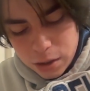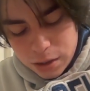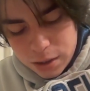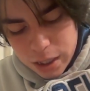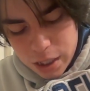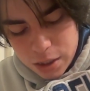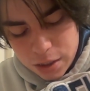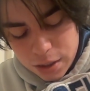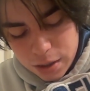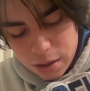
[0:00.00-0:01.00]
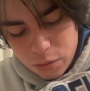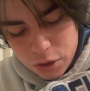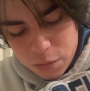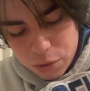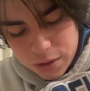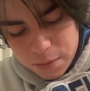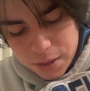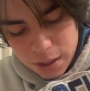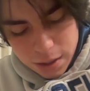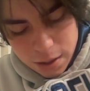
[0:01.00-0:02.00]
on the stage and the thing which
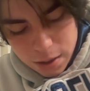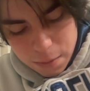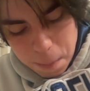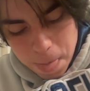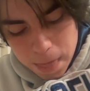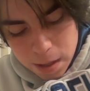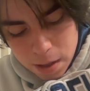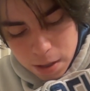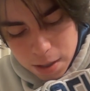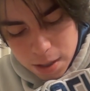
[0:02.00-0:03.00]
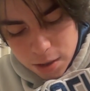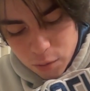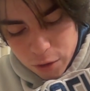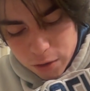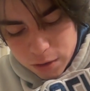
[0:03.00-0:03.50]
precipitated it. In other words,